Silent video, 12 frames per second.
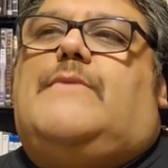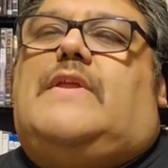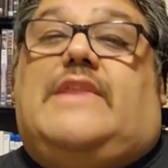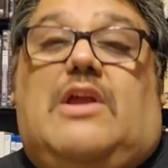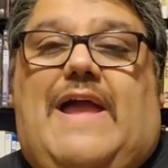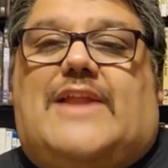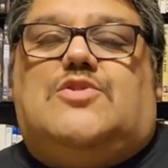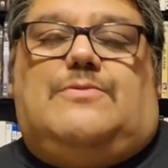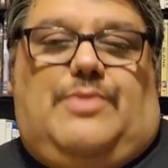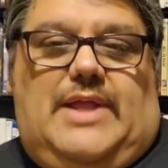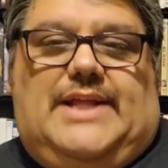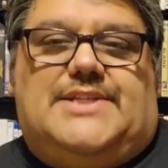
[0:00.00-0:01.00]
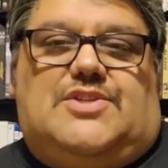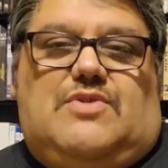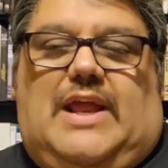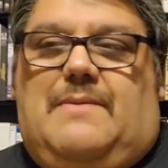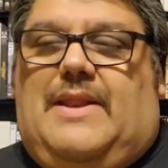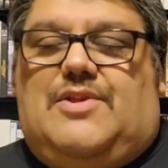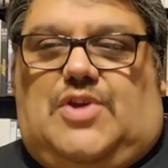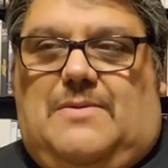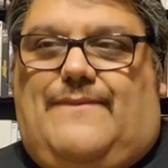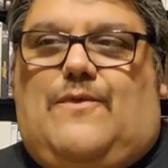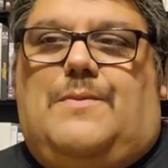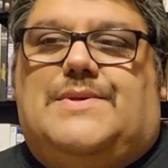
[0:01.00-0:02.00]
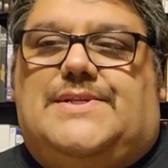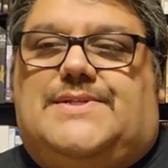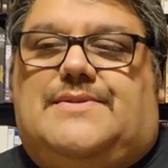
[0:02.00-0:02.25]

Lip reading: Their actors are playing it straight. I mean, there's good performances